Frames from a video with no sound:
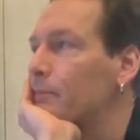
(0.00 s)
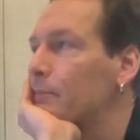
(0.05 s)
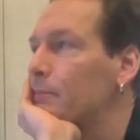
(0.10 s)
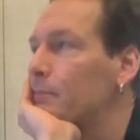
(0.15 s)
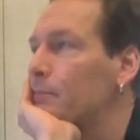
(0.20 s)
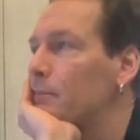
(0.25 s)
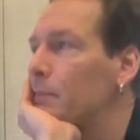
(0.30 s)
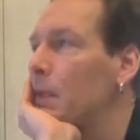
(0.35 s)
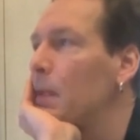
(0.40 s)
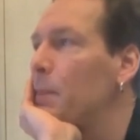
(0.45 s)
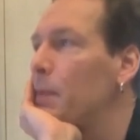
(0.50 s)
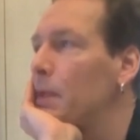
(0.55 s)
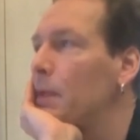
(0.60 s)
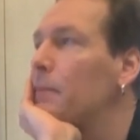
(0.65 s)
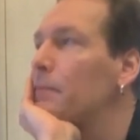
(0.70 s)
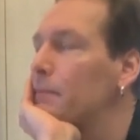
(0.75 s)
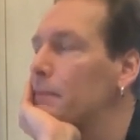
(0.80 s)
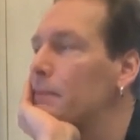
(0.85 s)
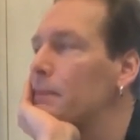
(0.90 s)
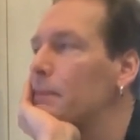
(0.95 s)

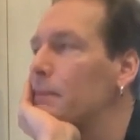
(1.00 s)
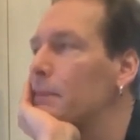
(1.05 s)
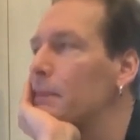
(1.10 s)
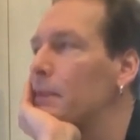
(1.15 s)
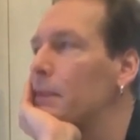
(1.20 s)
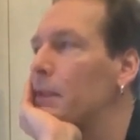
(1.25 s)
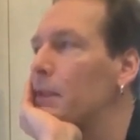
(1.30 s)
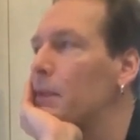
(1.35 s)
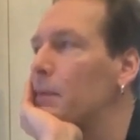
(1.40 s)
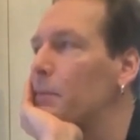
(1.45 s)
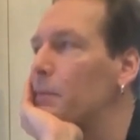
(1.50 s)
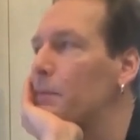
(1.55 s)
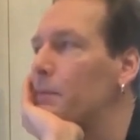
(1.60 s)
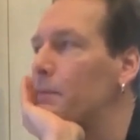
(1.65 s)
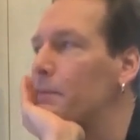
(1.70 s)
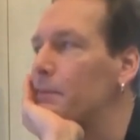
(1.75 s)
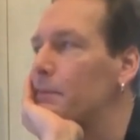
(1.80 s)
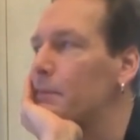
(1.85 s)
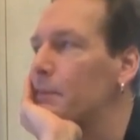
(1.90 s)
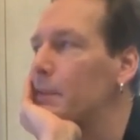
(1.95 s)
maybe the
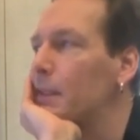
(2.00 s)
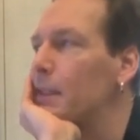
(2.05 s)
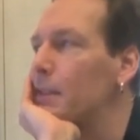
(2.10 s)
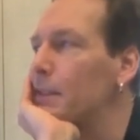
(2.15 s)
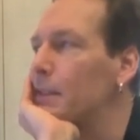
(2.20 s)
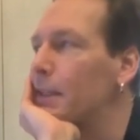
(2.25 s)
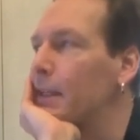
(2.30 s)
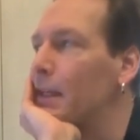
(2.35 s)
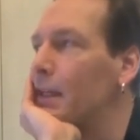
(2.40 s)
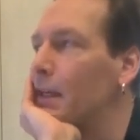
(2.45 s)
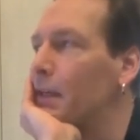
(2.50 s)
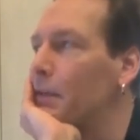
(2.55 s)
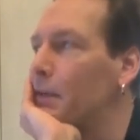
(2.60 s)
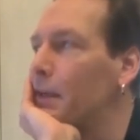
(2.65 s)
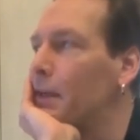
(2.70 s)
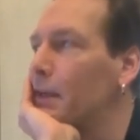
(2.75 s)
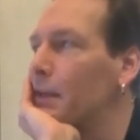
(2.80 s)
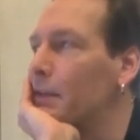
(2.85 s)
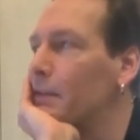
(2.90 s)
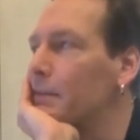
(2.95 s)
Helsinki
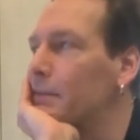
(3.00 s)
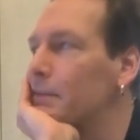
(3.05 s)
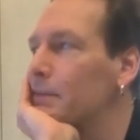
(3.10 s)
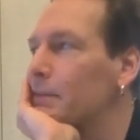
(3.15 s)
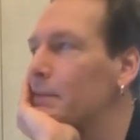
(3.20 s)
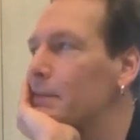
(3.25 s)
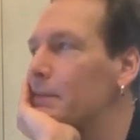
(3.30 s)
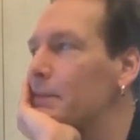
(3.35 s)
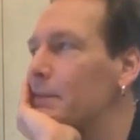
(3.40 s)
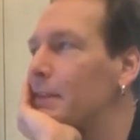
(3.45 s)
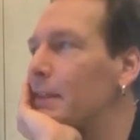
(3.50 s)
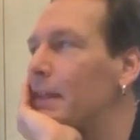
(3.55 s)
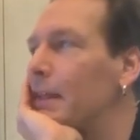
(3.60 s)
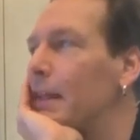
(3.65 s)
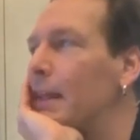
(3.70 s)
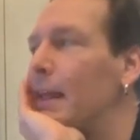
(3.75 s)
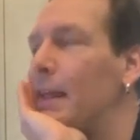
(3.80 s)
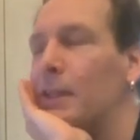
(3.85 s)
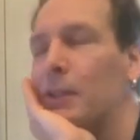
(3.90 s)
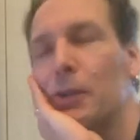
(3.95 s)
area in
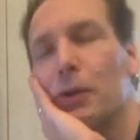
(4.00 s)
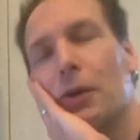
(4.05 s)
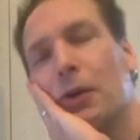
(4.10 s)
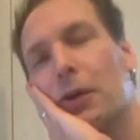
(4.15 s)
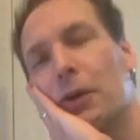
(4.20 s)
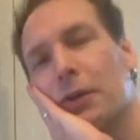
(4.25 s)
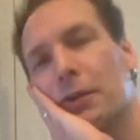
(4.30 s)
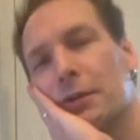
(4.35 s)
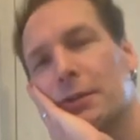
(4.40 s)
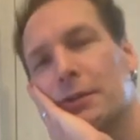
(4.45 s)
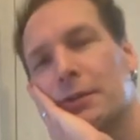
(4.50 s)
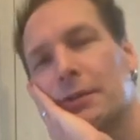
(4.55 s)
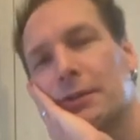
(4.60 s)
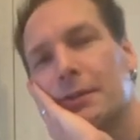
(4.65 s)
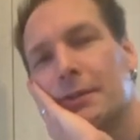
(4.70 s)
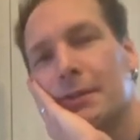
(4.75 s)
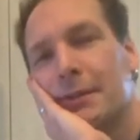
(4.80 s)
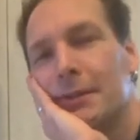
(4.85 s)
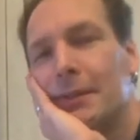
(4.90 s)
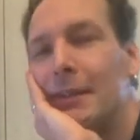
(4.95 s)
late August
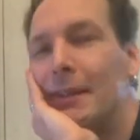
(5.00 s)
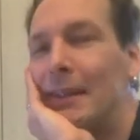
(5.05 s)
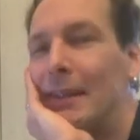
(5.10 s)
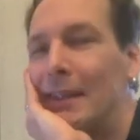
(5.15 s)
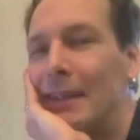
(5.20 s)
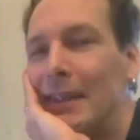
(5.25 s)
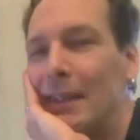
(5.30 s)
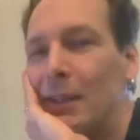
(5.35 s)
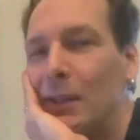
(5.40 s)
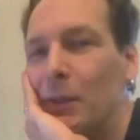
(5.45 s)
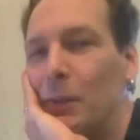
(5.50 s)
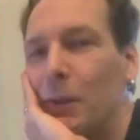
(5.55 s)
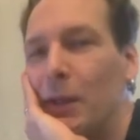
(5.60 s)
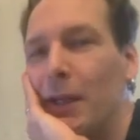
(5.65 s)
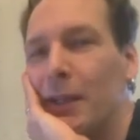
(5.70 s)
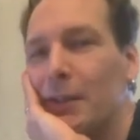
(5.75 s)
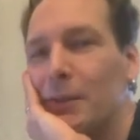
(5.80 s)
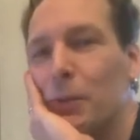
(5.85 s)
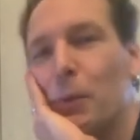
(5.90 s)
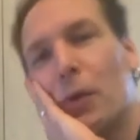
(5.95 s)
when
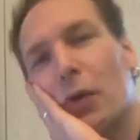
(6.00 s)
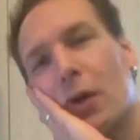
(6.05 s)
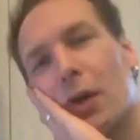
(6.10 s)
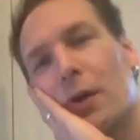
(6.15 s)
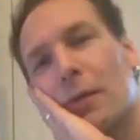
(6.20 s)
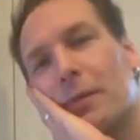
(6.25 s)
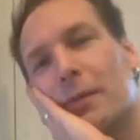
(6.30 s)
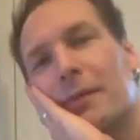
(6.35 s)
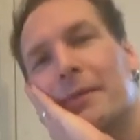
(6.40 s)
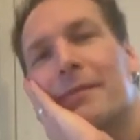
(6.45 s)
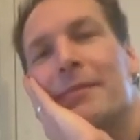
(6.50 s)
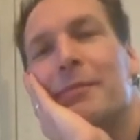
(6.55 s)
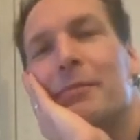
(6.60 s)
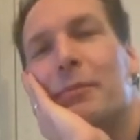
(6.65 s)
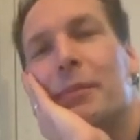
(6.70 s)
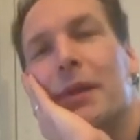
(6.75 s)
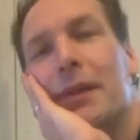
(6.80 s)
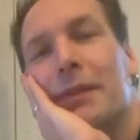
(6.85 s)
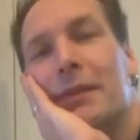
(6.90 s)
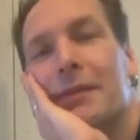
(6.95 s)
it's warm
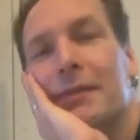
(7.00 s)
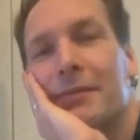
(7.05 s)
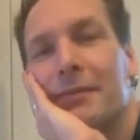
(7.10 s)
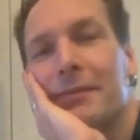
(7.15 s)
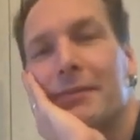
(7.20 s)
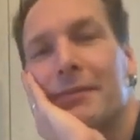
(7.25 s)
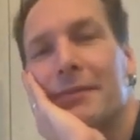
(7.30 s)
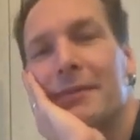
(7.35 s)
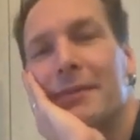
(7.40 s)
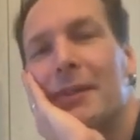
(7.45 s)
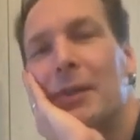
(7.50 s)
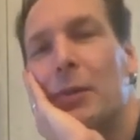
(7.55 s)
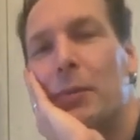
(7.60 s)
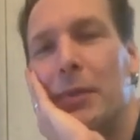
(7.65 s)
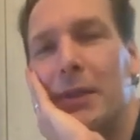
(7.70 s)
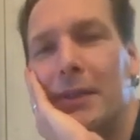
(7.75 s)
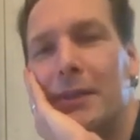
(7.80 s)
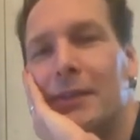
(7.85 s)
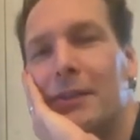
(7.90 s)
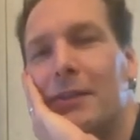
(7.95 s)
but a
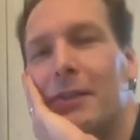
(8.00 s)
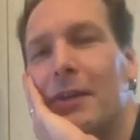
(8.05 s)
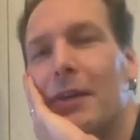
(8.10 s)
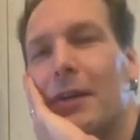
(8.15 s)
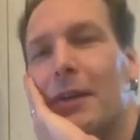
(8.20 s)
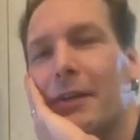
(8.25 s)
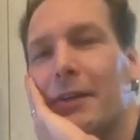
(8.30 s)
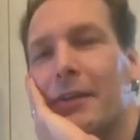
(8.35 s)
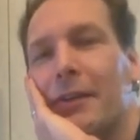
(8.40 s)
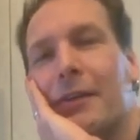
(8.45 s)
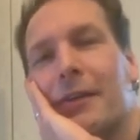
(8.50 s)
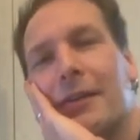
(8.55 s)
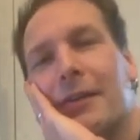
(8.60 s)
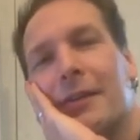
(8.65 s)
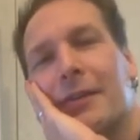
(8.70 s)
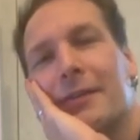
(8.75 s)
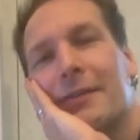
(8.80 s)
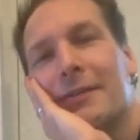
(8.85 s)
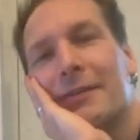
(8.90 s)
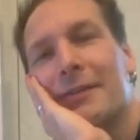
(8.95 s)
bit
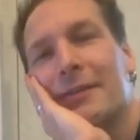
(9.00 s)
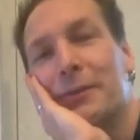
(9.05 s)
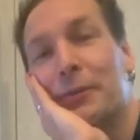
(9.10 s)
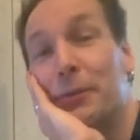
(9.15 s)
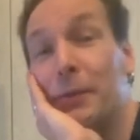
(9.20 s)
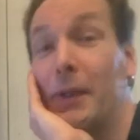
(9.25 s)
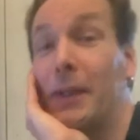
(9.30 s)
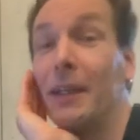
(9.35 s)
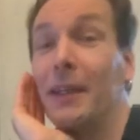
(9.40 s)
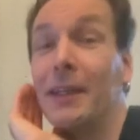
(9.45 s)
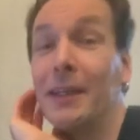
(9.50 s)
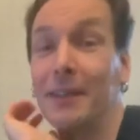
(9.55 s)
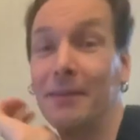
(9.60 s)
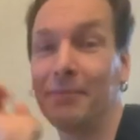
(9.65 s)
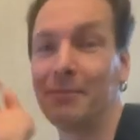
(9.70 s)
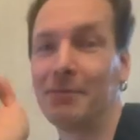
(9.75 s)
darker, really